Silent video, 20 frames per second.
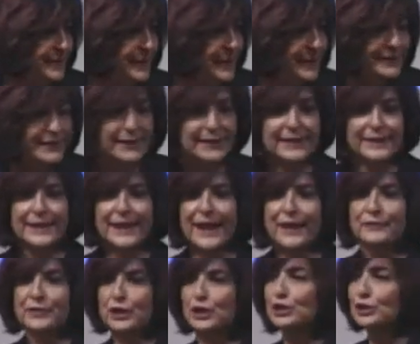They didn't have
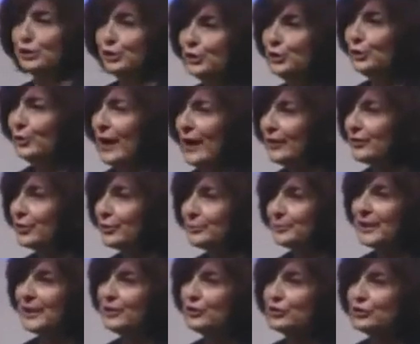a clue. How come
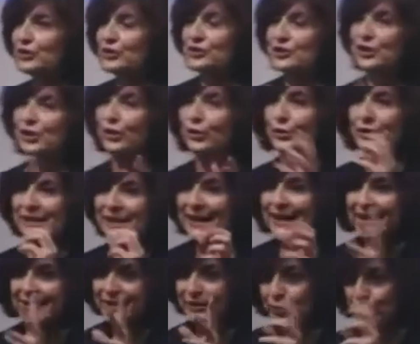they couldn't, get
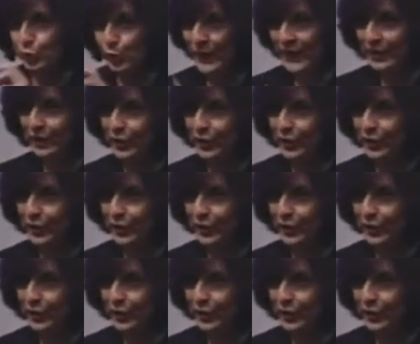it quicker,